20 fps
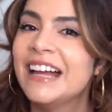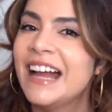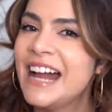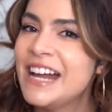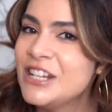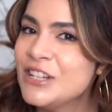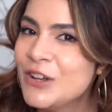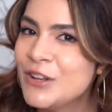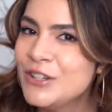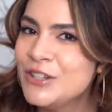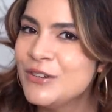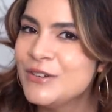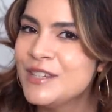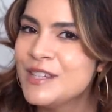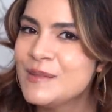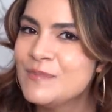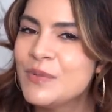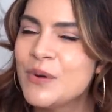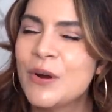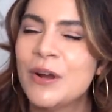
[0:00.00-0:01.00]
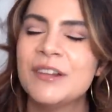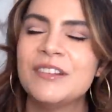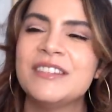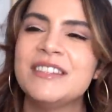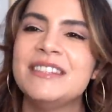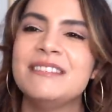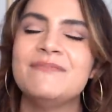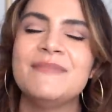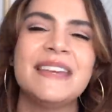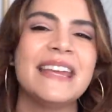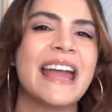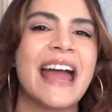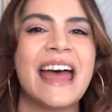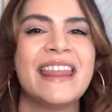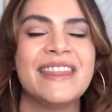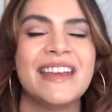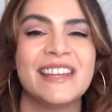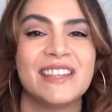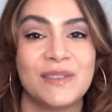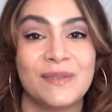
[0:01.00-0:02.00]
I told you it's important to me,
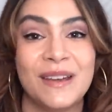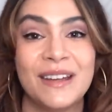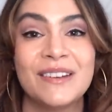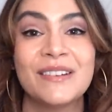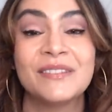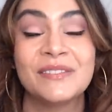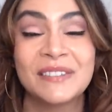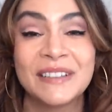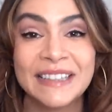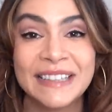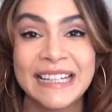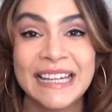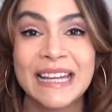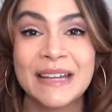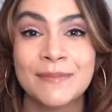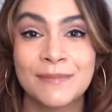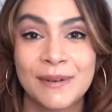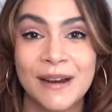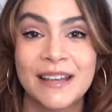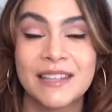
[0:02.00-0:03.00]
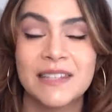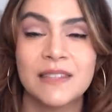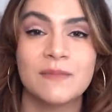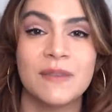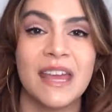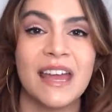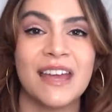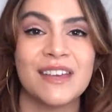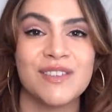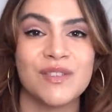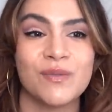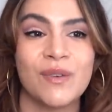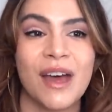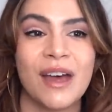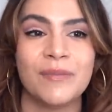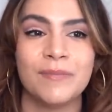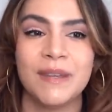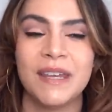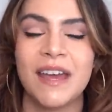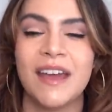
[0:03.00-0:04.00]
and this one really impressed me as
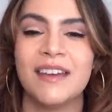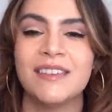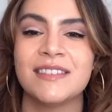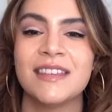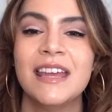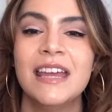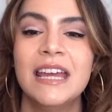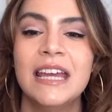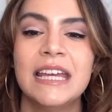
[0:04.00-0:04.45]
well, because